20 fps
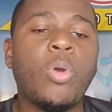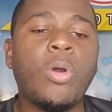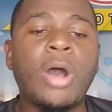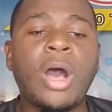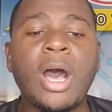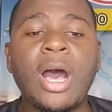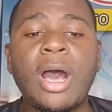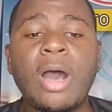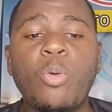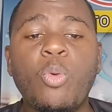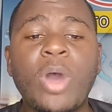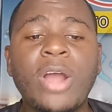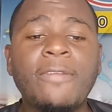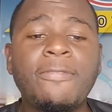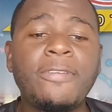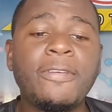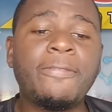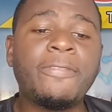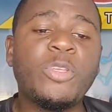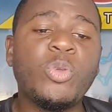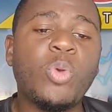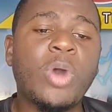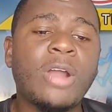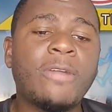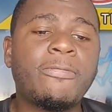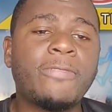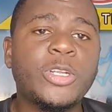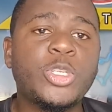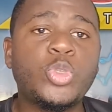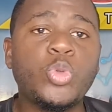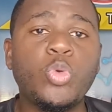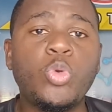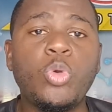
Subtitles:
151 for 2,